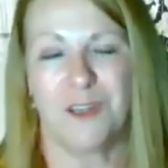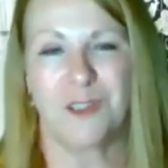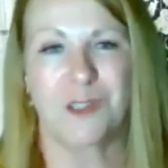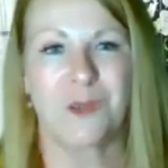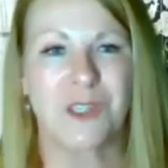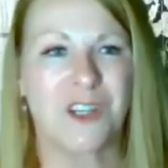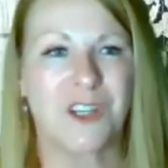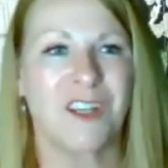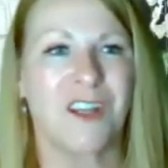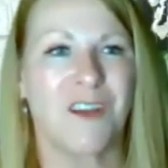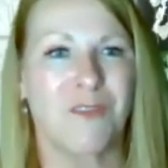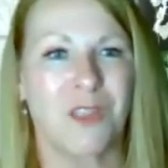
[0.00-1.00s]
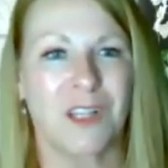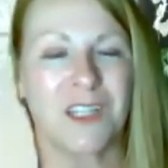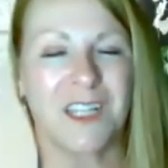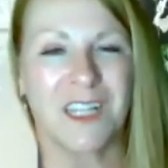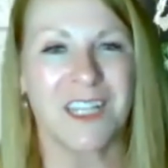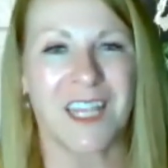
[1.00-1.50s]
So he started off with a
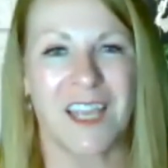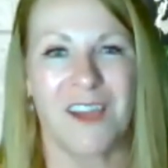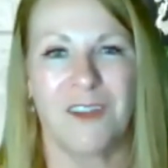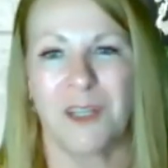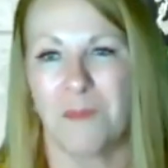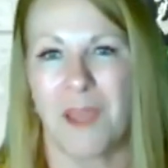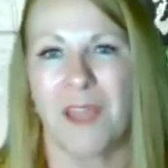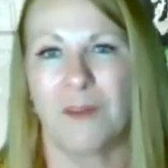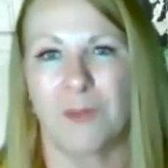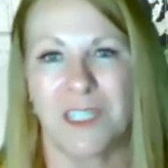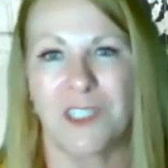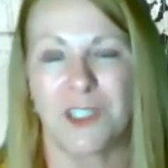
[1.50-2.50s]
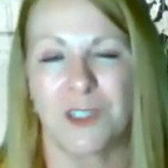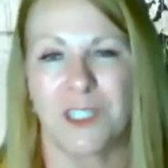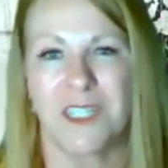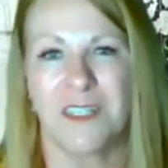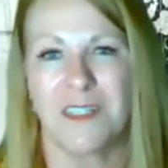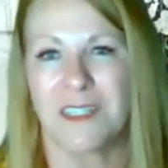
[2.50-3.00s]
little account and really turned
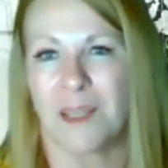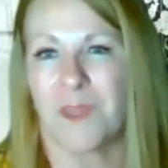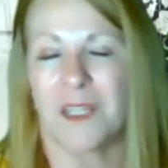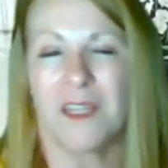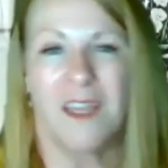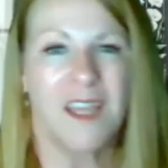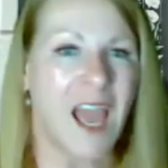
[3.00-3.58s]
it into something